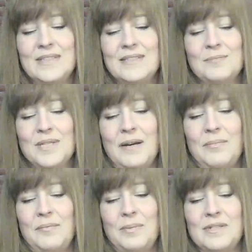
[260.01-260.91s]
some
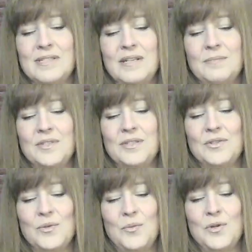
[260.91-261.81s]
type of
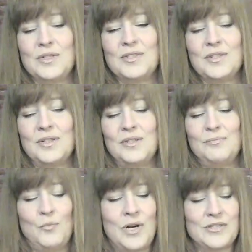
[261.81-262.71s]
perception towards
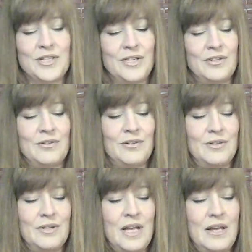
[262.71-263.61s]
her, watching
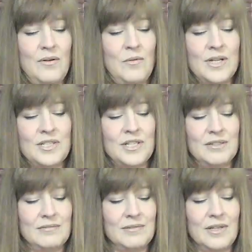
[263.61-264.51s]
her,
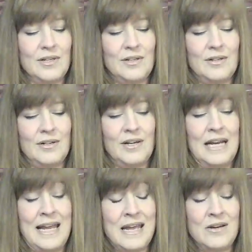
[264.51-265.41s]
watching her
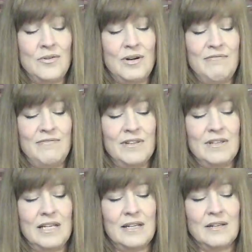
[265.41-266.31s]
now, I
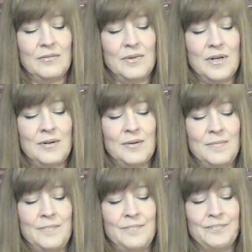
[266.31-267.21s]
feel like.
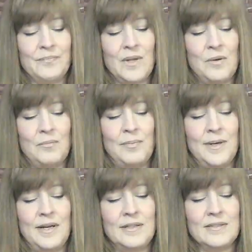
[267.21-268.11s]
Um,
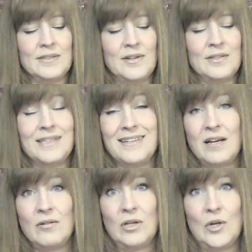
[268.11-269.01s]
but on the
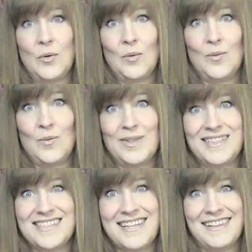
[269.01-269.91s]
down low with
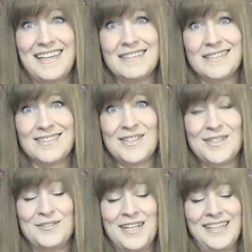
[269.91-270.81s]
the sunglasses
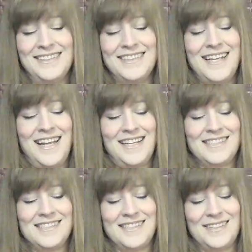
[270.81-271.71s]
on, right?
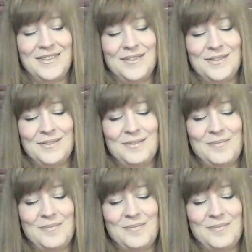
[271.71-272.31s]
So